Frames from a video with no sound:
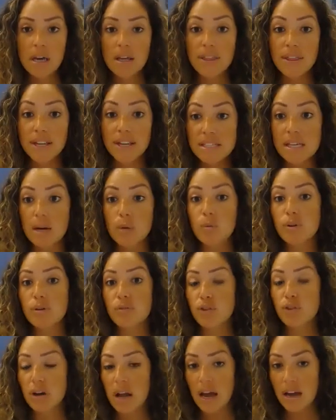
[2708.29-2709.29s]
things that we
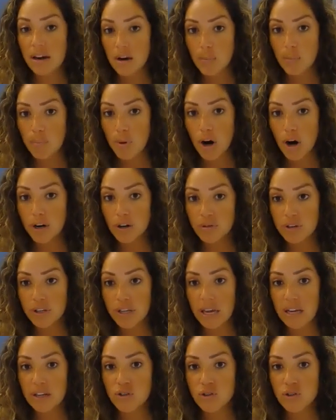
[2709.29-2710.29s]
relied on partnering
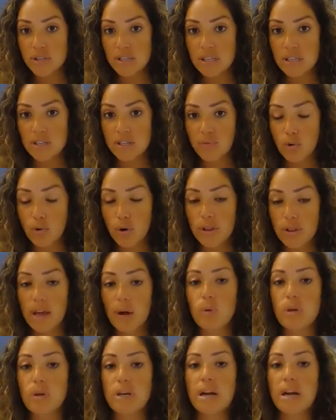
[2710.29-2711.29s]
agencies for that
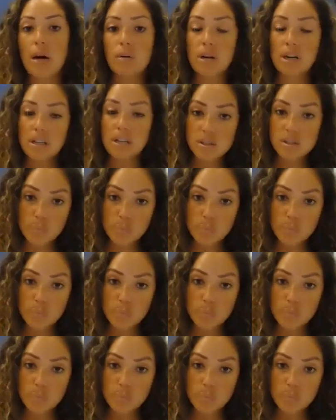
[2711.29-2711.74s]
we now needed to